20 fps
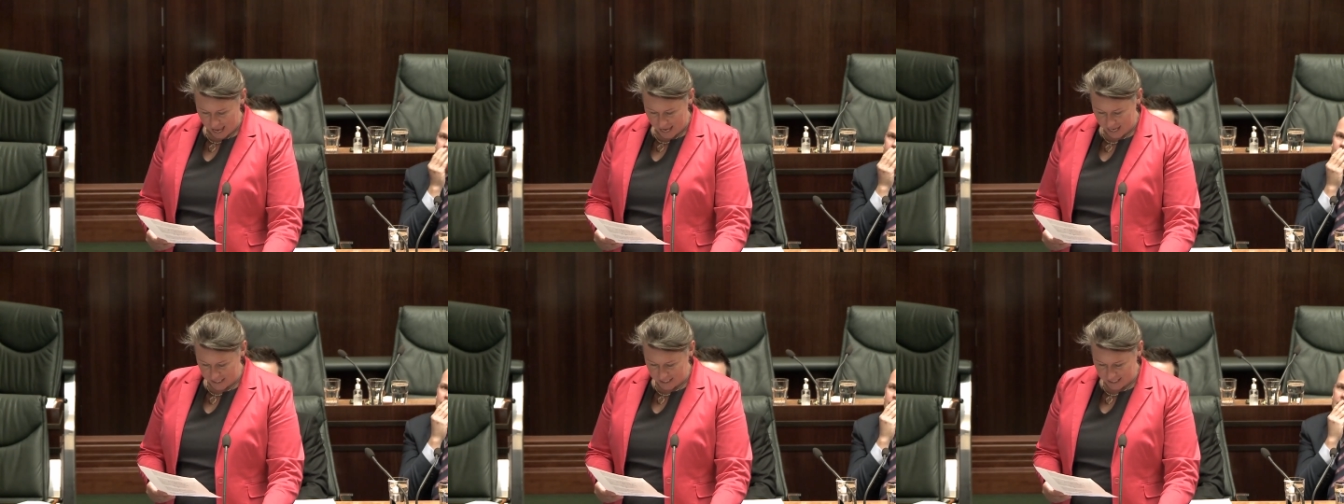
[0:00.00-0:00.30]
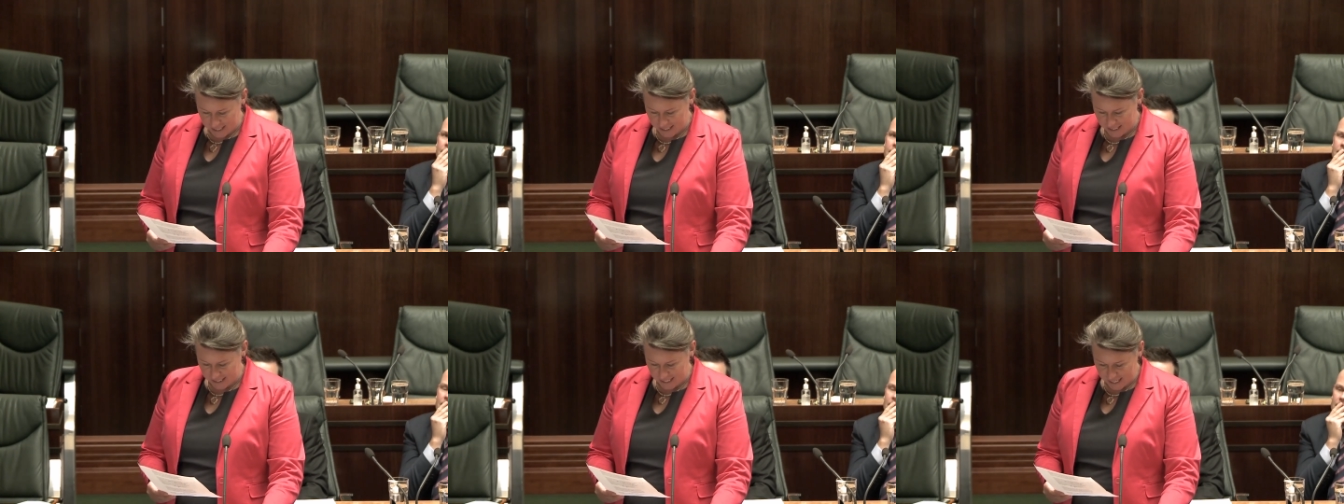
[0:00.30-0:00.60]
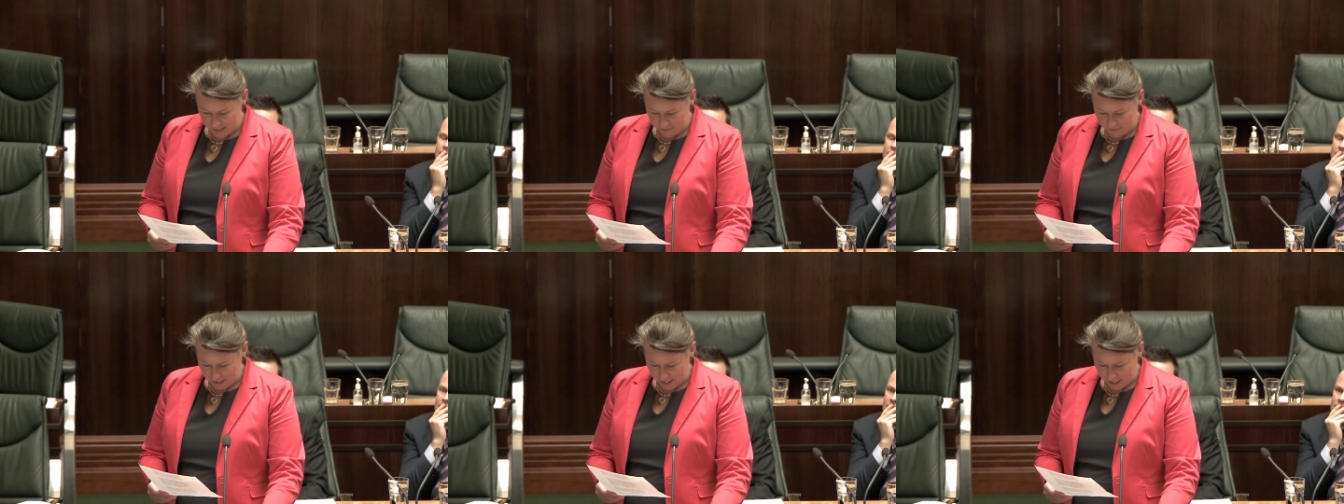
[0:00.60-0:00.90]
and this
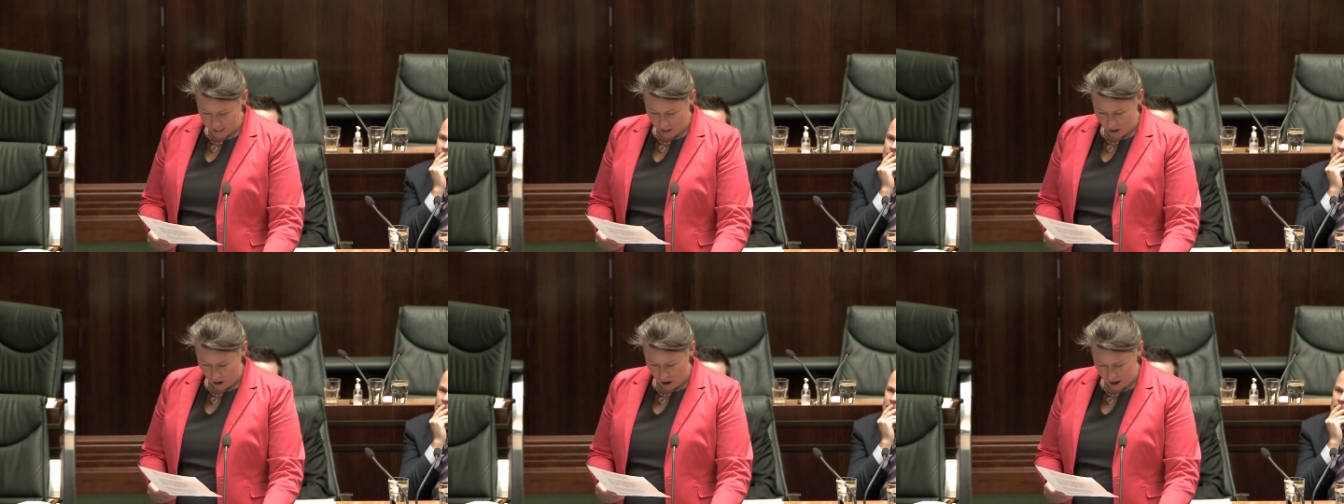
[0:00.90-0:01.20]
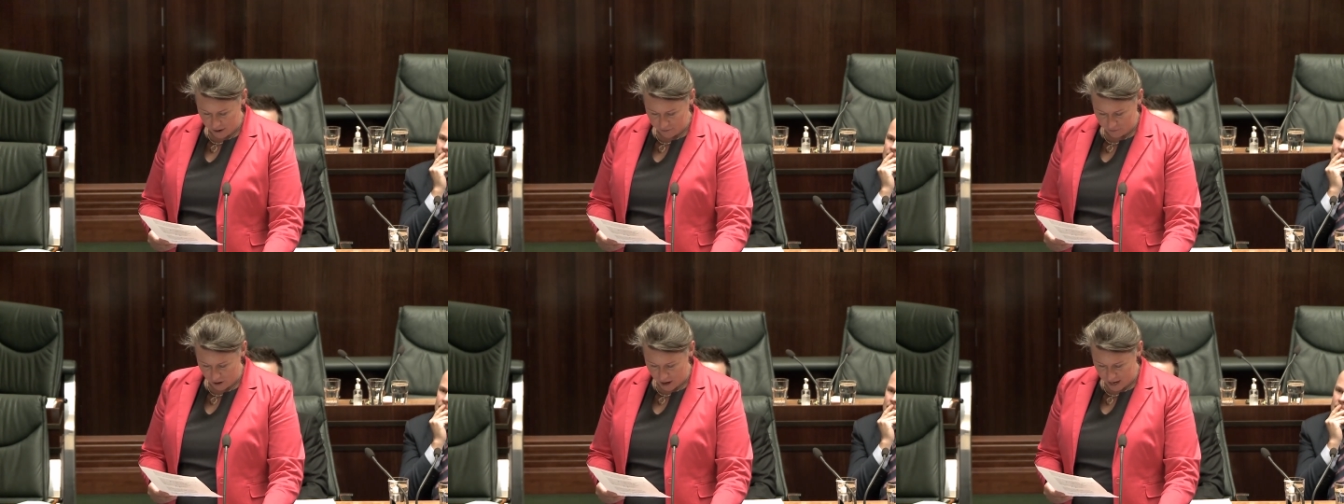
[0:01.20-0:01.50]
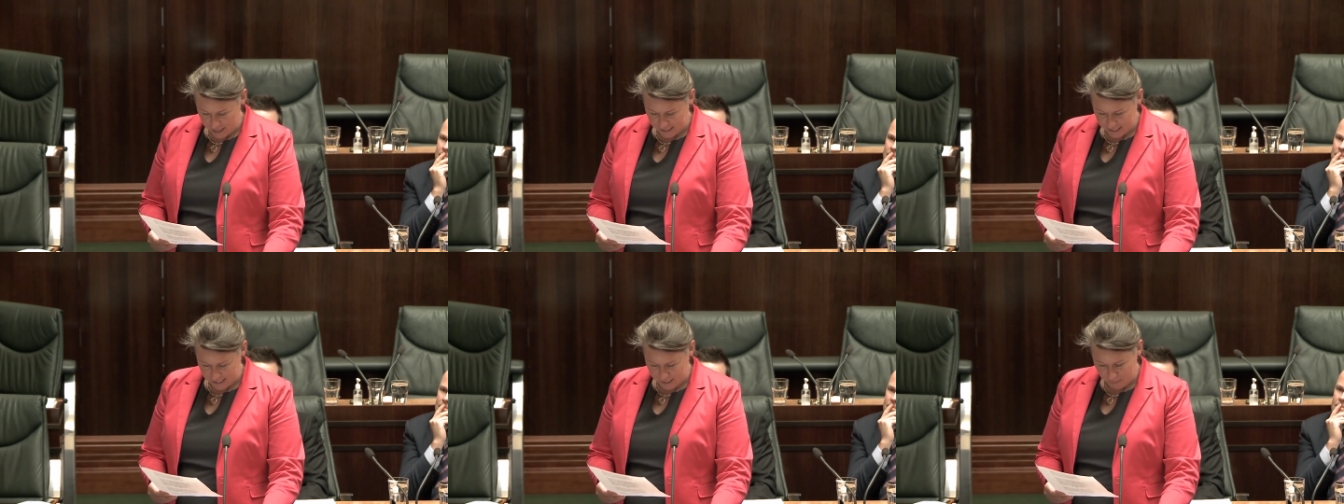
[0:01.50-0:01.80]
evening I
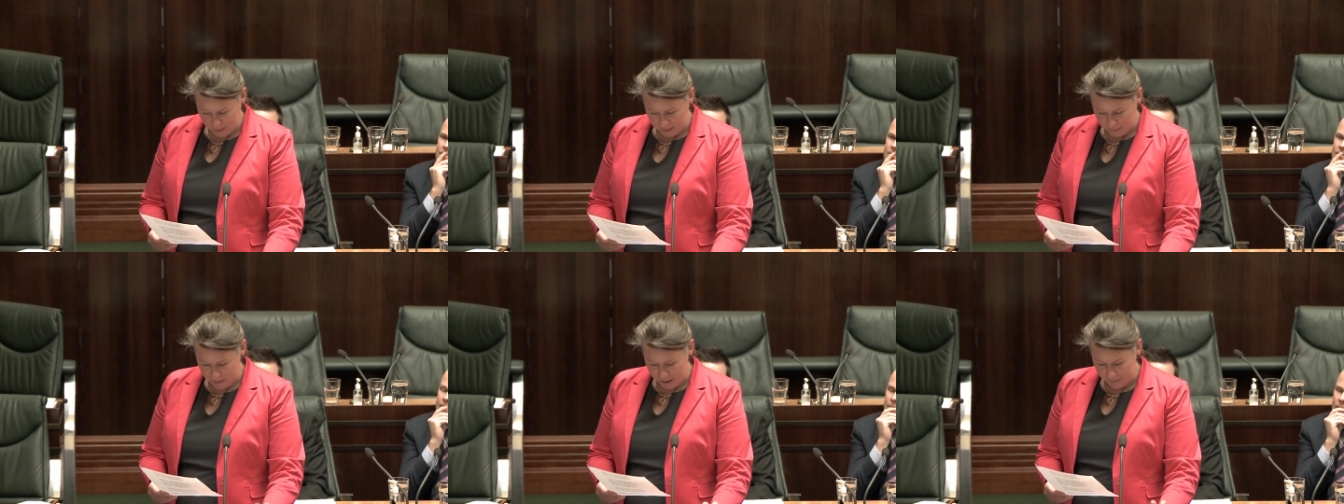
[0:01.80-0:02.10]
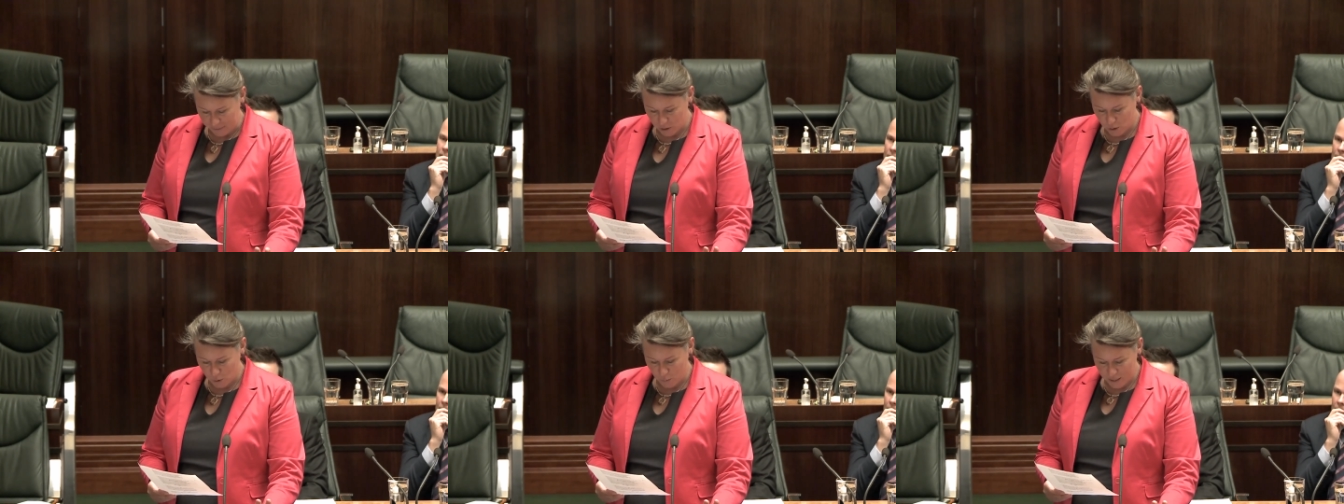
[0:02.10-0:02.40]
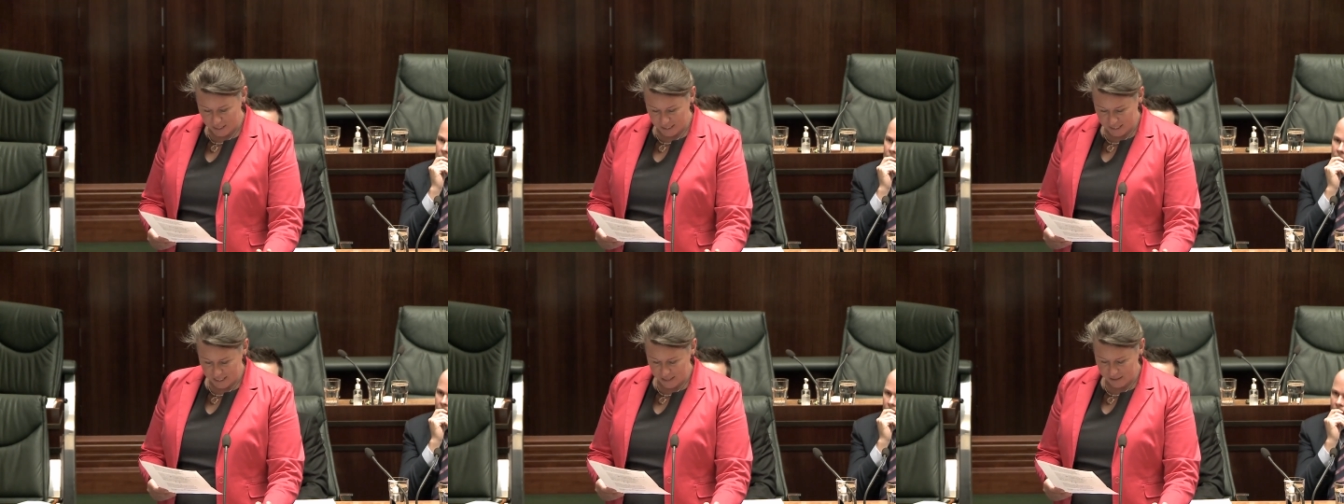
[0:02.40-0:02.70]
rise to speak about the
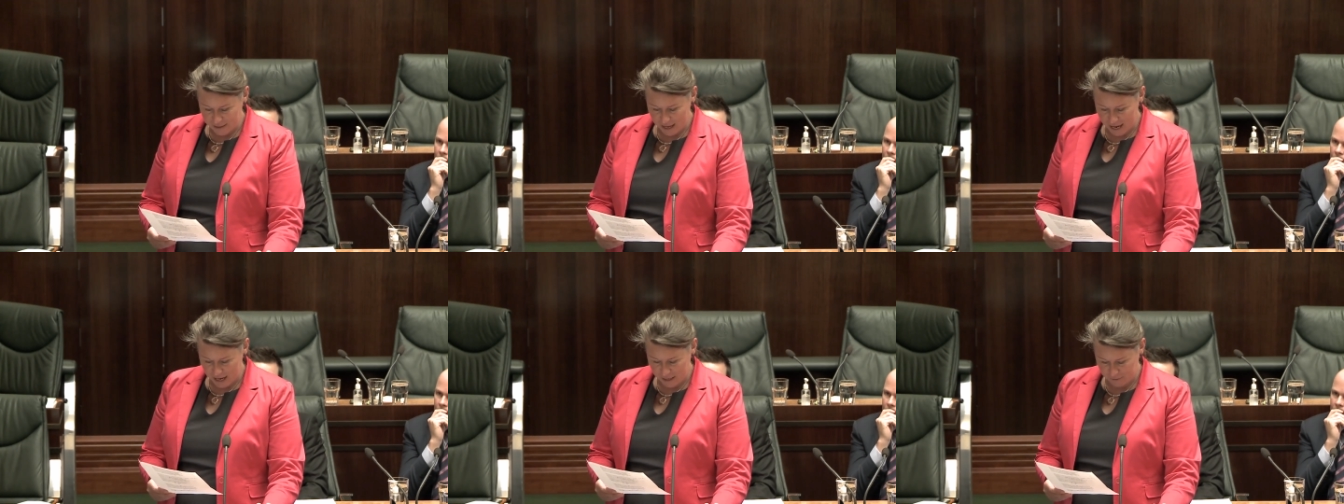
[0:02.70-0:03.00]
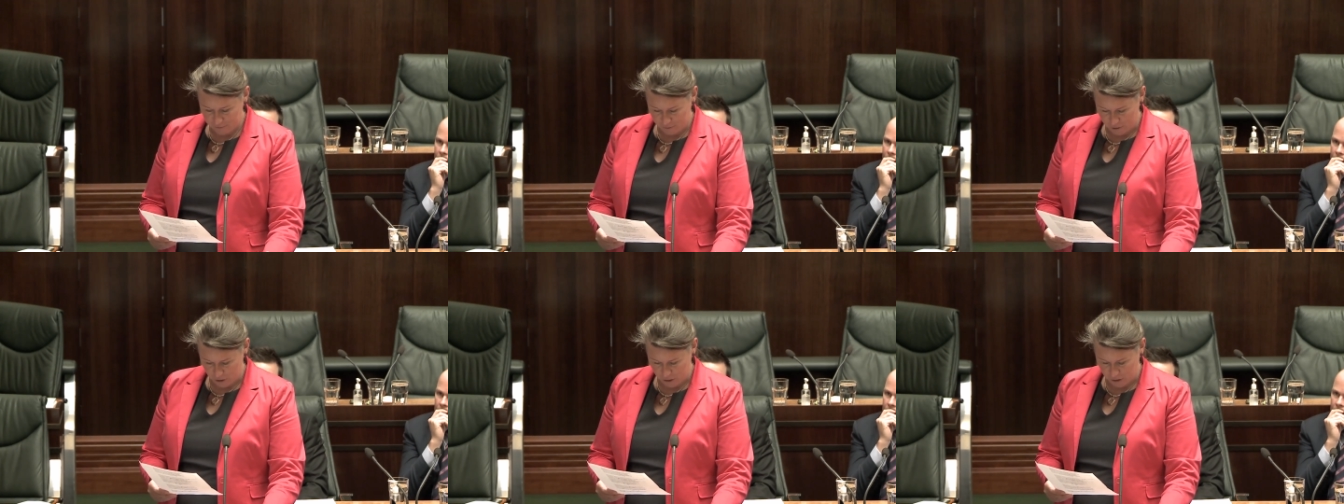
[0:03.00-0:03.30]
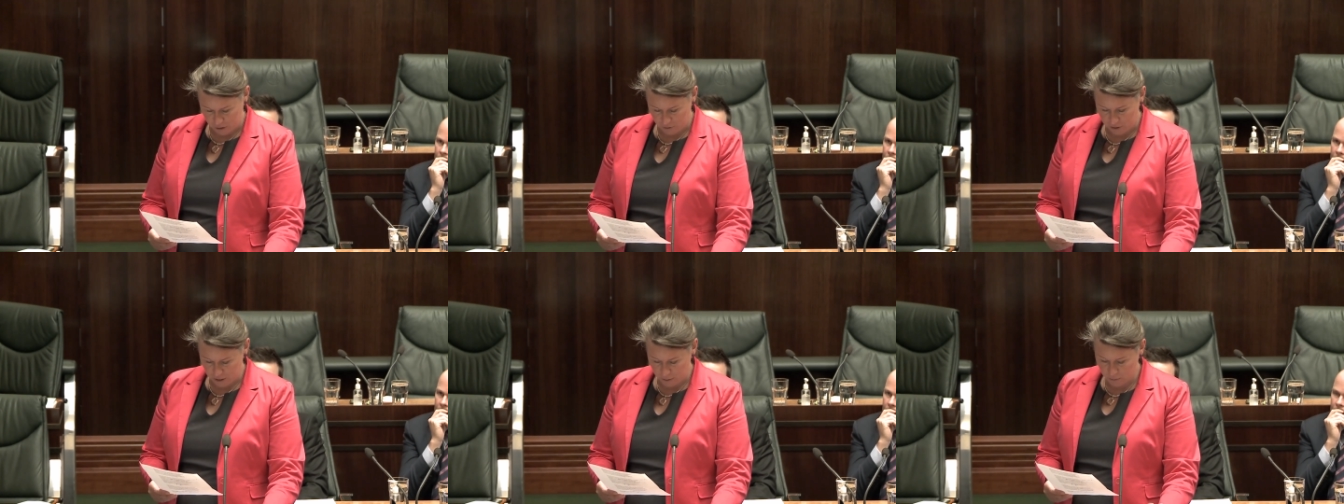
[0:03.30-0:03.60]
20th
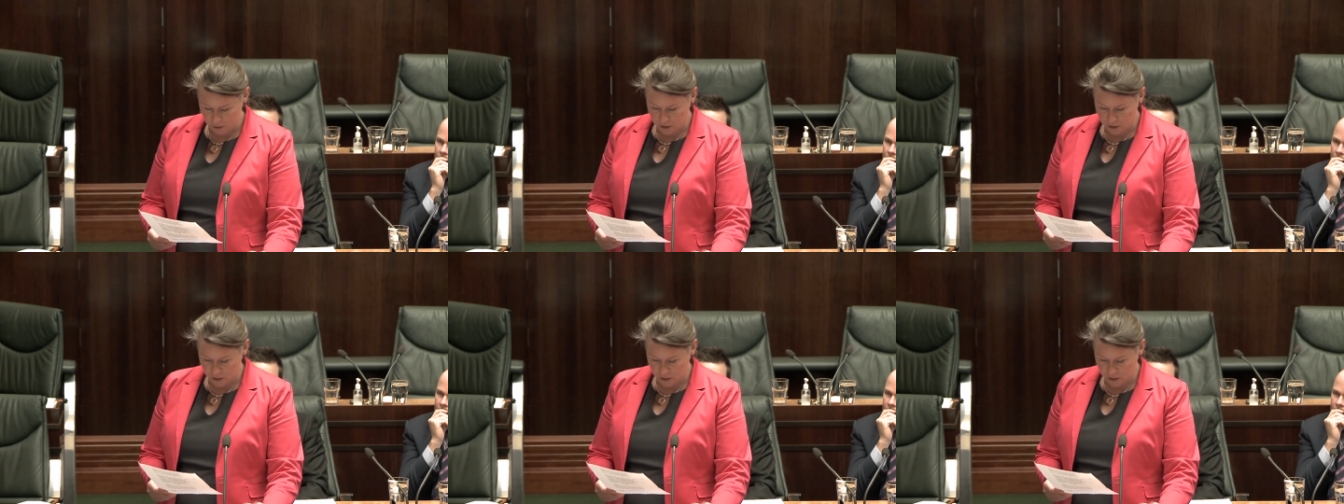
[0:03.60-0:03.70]
anniversary,